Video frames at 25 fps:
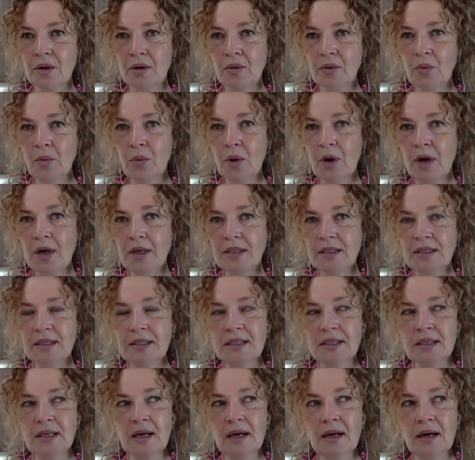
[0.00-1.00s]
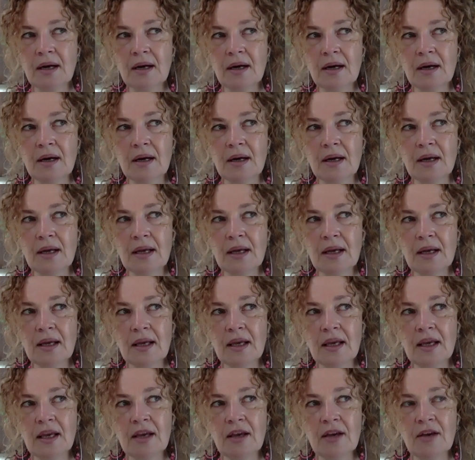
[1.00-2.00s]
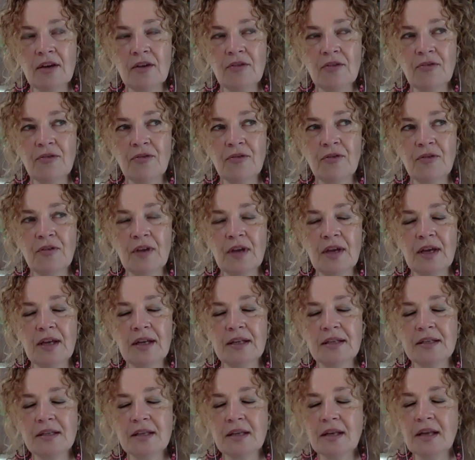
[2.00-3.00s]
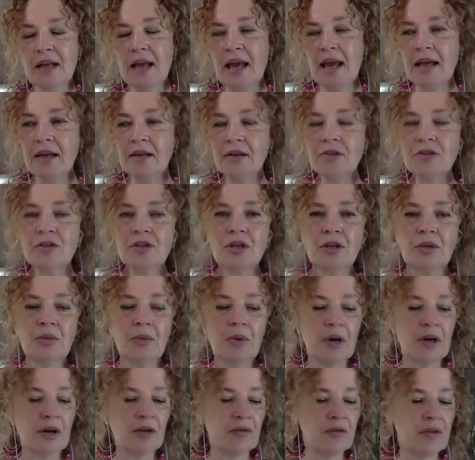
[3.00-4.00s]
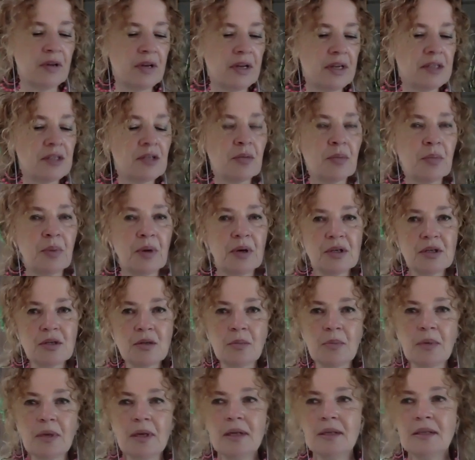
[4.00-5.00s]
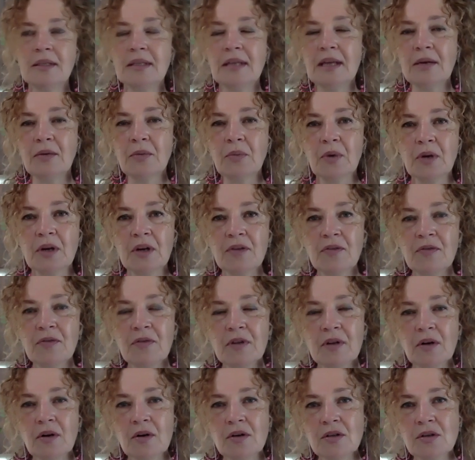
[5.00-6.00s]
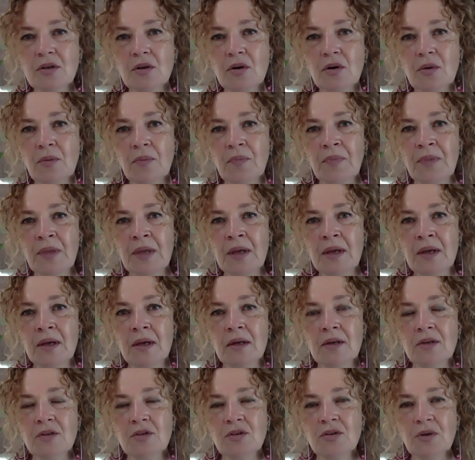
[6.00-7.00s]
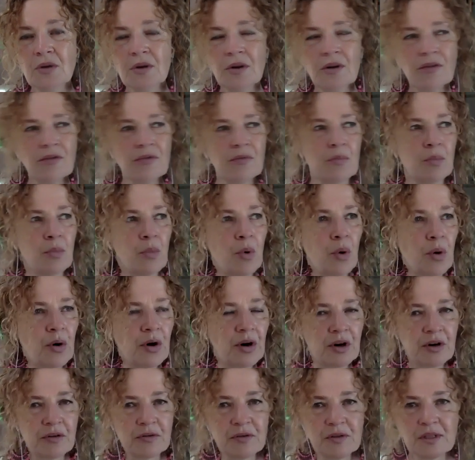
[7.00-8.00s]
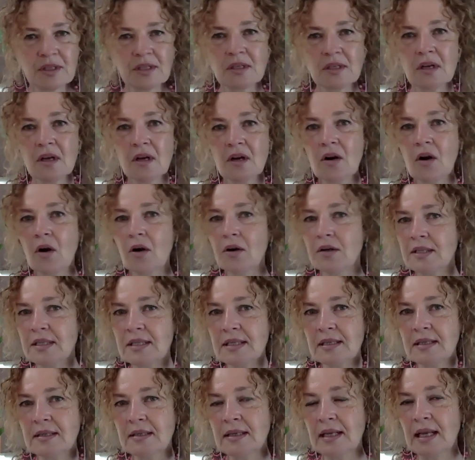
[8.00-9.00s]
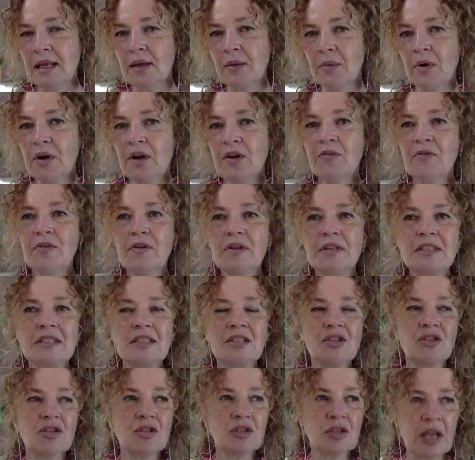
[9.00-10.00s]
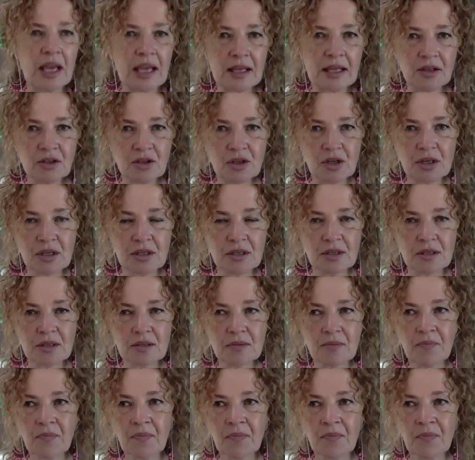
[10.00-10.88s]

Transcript: What if it is an energy? What if it is a possibility? And what if it also sort of morphs constantly? What if it changes?